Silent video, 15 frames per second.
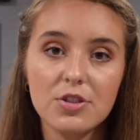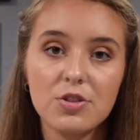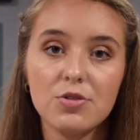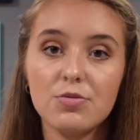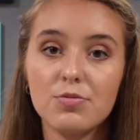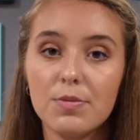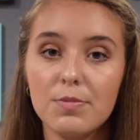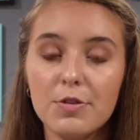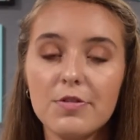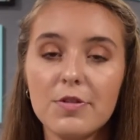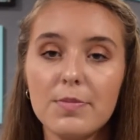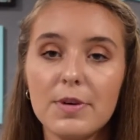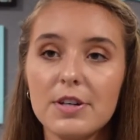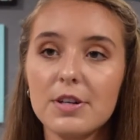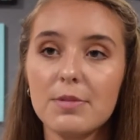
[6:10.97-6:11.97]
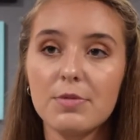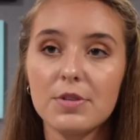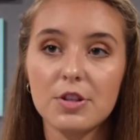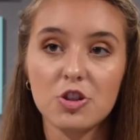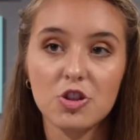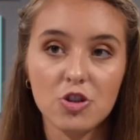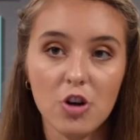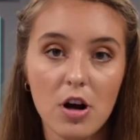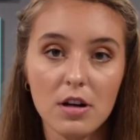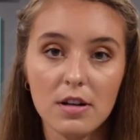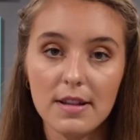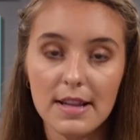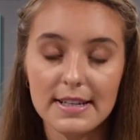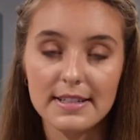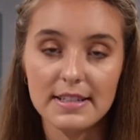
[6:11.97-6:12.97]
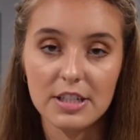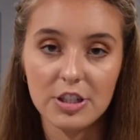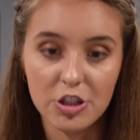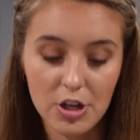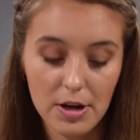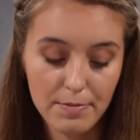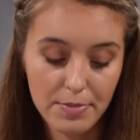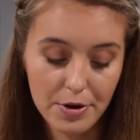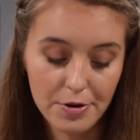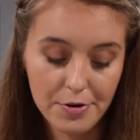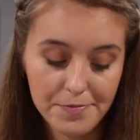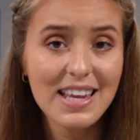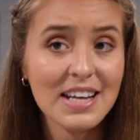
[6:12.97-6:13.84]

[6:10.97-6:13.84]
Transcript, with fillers: to remove the buildup with a strong cleansing shampoo.